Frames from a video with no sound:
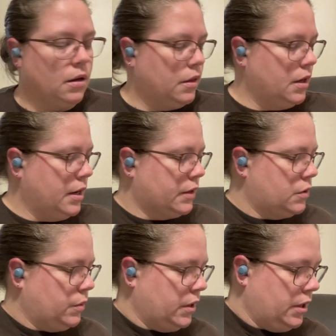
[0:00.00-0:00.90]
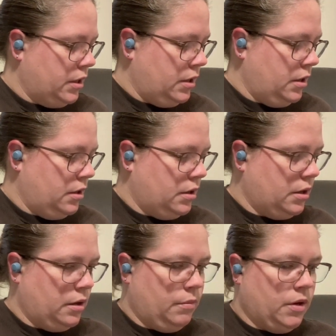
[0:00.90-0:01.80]
next one
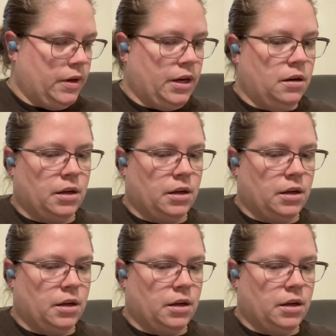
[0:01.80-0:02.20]
I'm doing, I